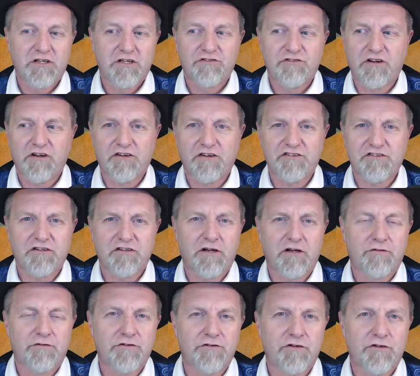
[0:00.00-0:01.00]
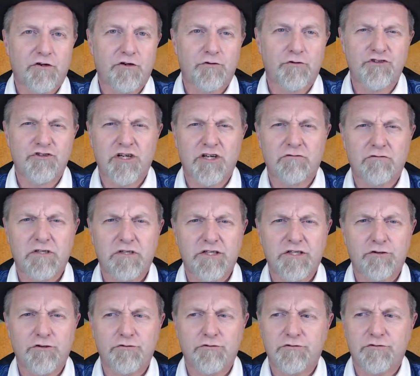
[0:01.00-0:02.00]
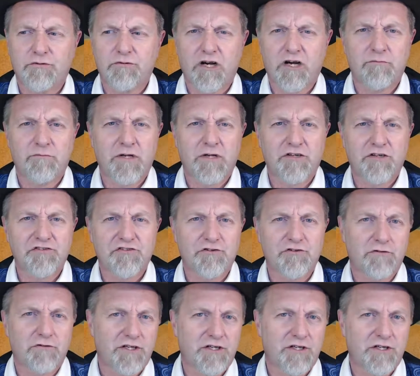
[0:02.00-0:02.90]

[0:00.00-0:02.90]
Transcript: Just enough to know generally who the prime minister